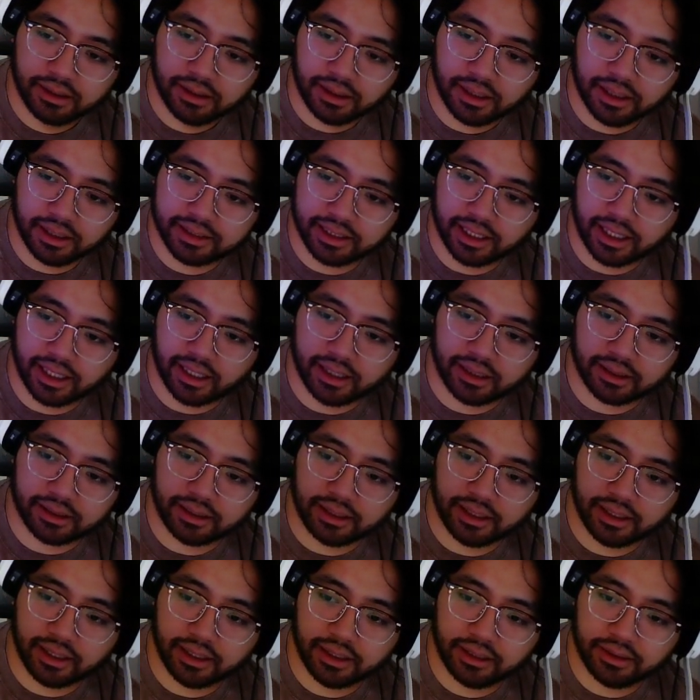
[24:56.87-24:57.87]
attack
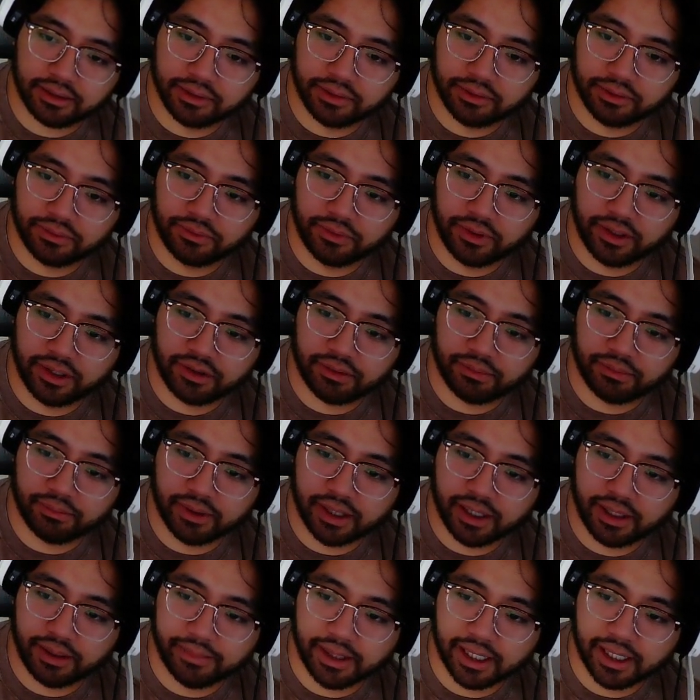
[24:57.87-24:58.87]
again with
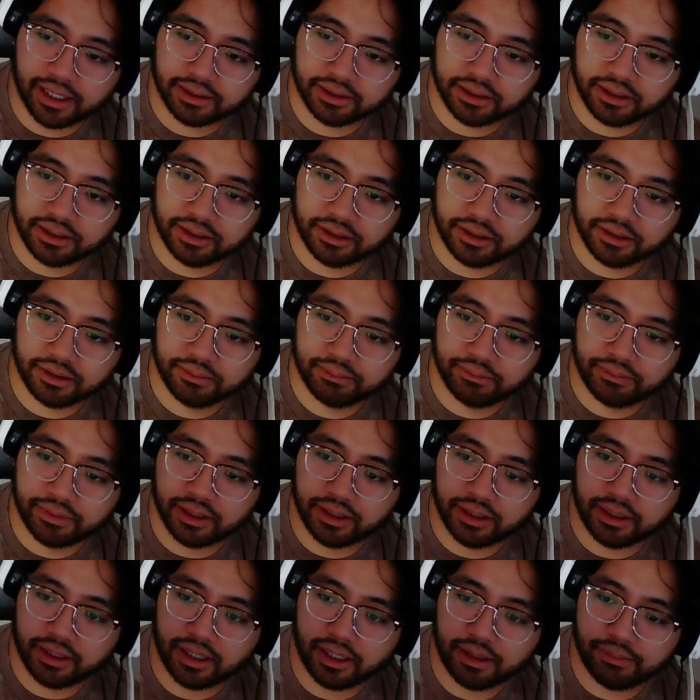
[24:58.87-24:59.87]
my Magna here.
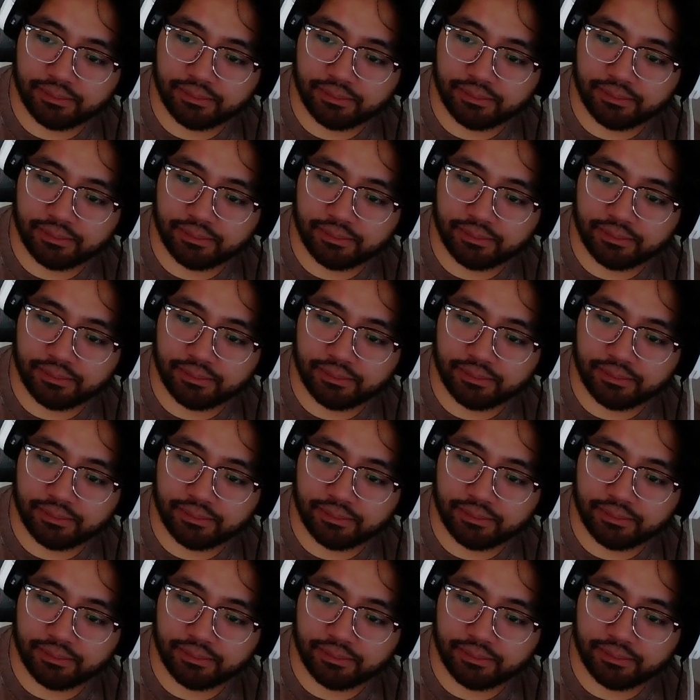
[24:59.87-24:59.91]
But I